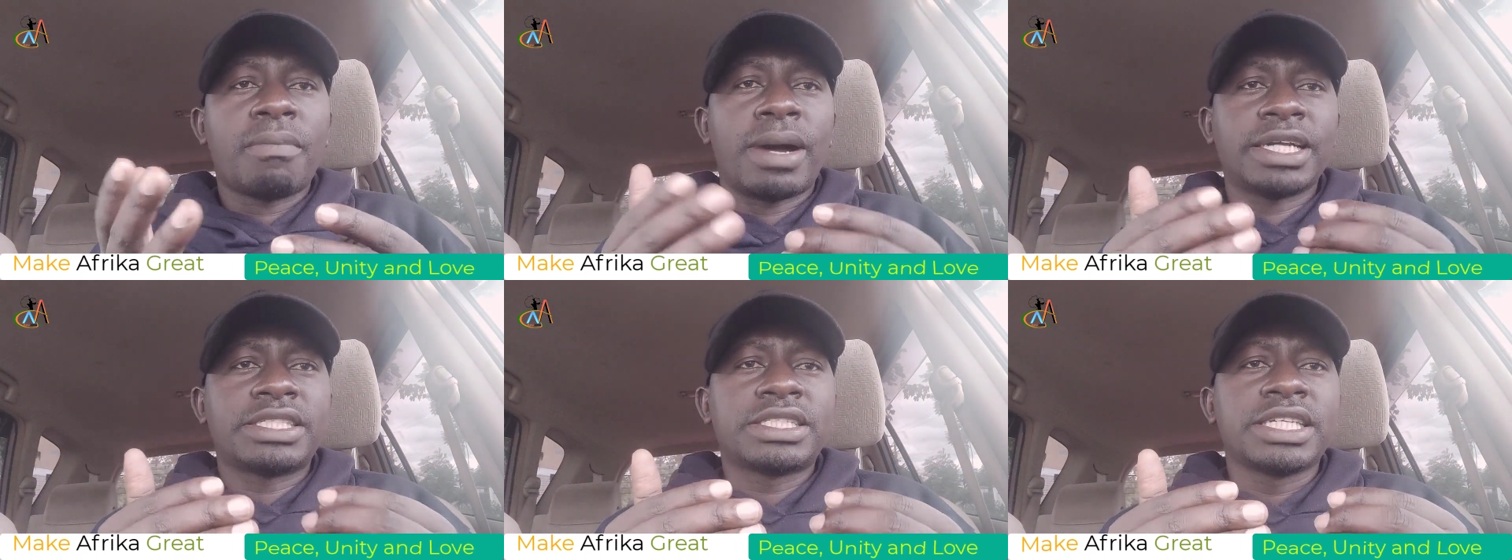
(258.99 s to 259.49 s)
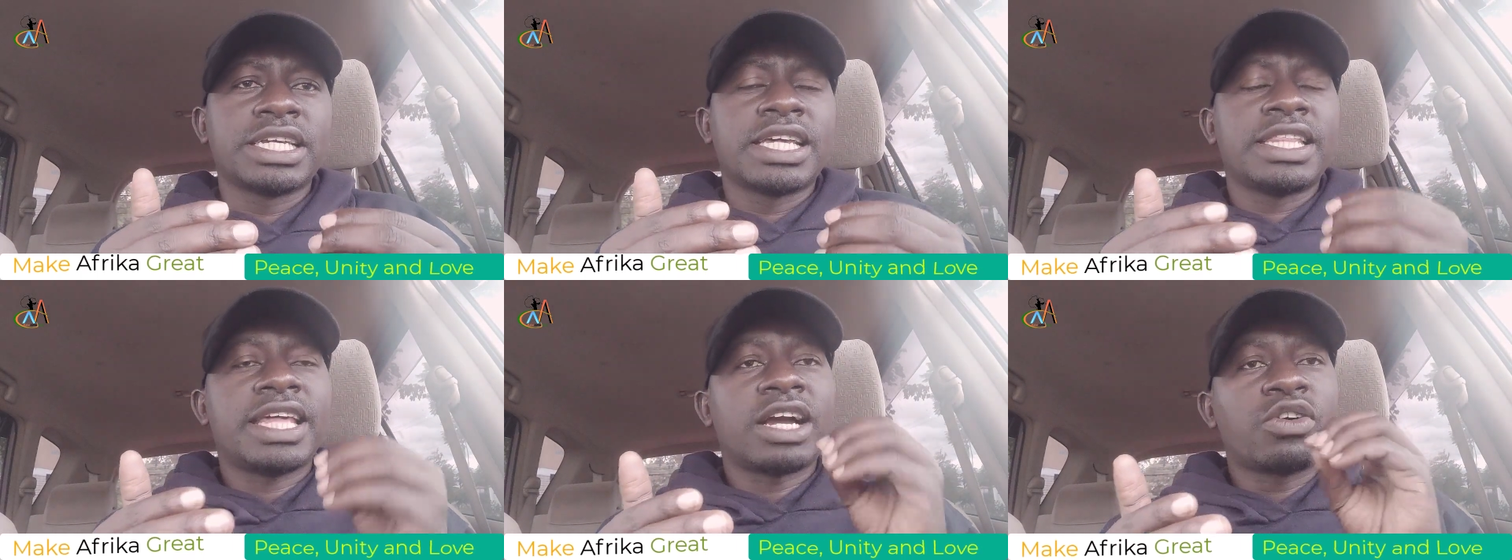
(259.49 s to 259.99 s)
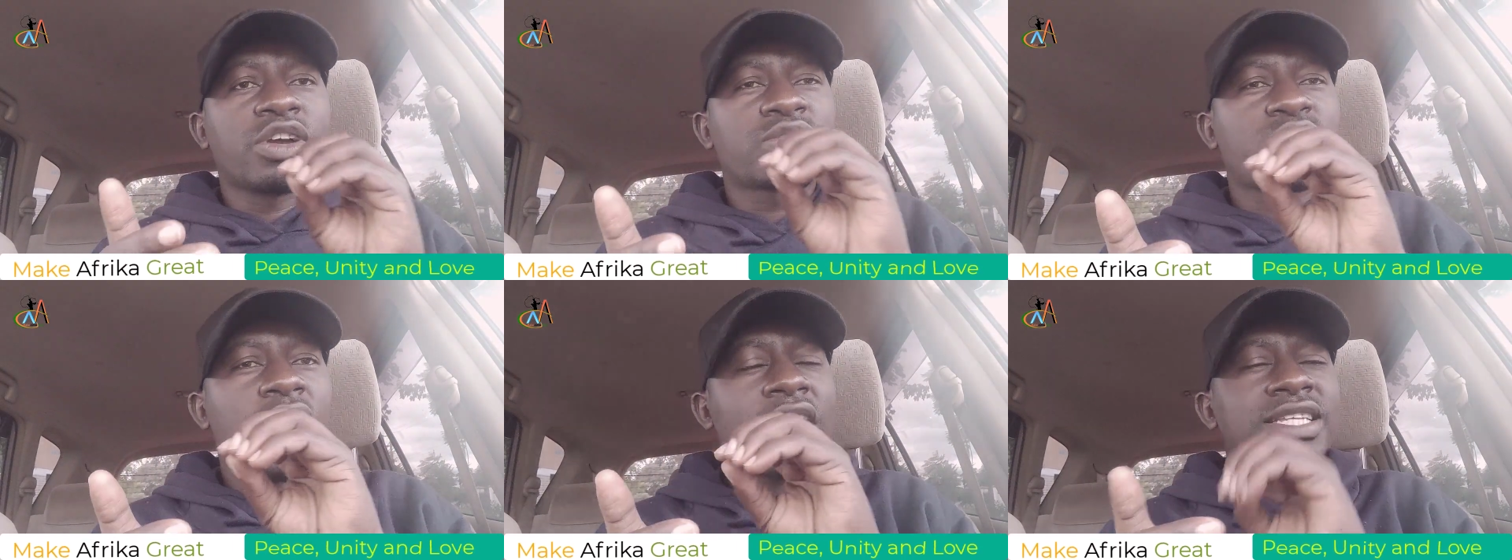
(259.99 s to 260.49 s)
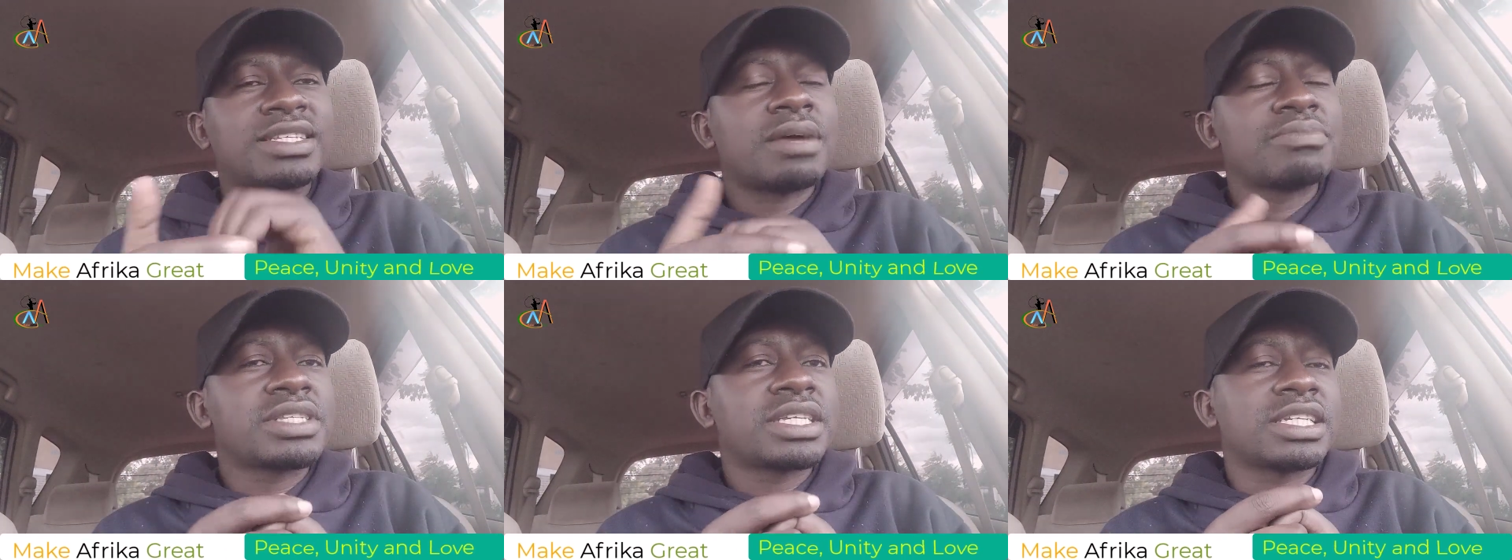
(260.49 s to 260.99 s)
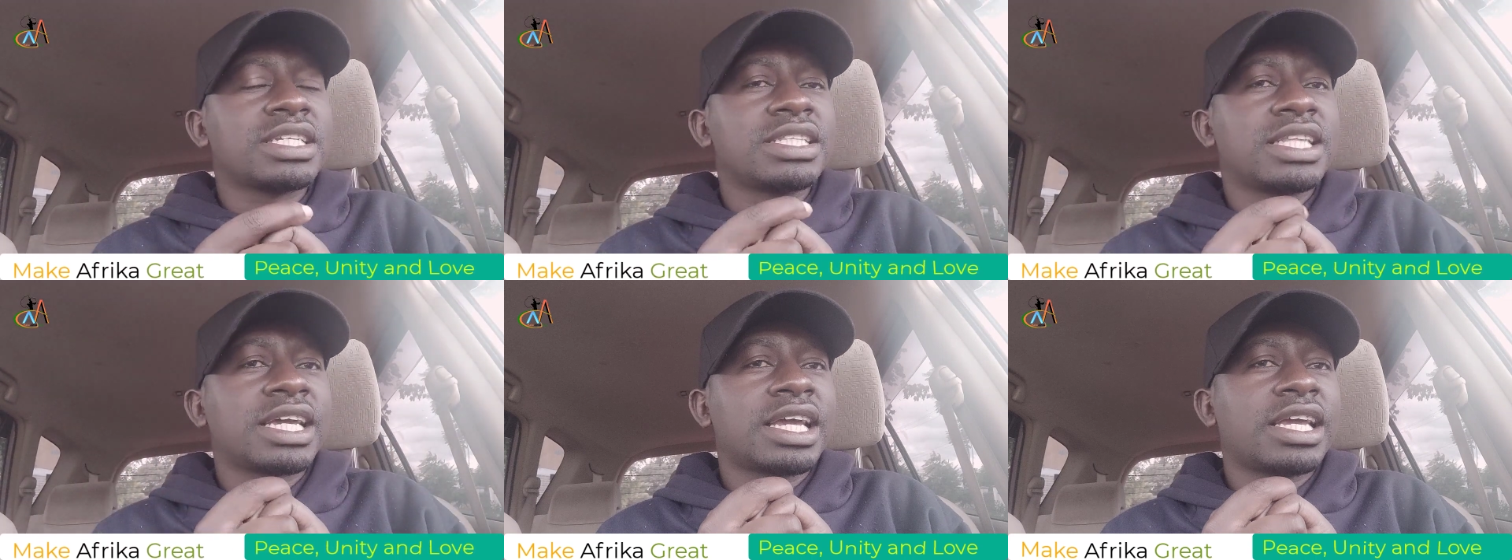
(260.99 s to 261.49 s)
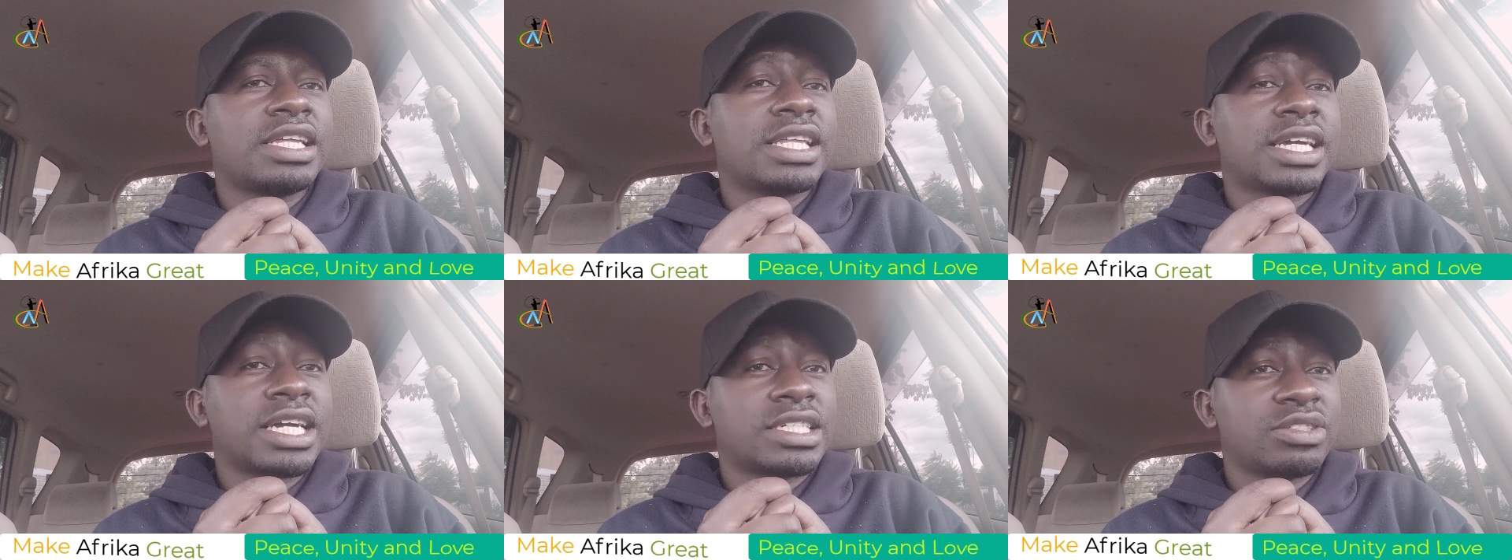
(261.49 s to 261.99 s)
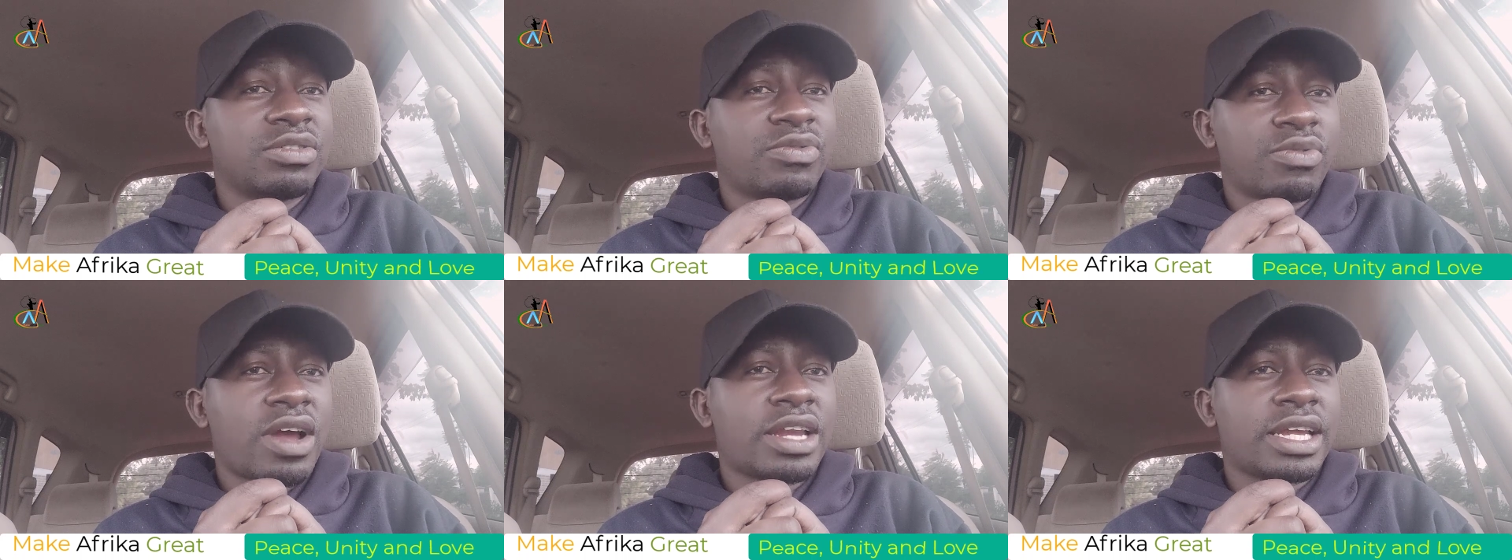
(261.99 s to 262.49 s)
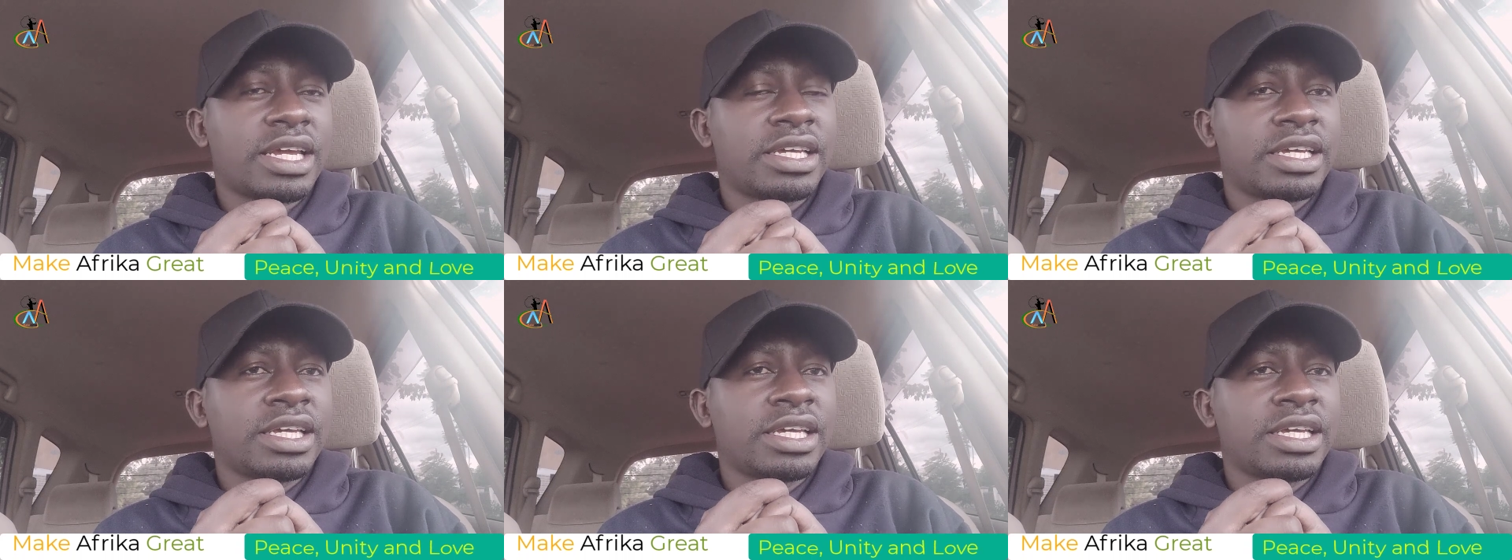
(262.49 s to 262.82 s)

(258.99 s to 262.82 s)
but they are going to have something in the country of Rwanda.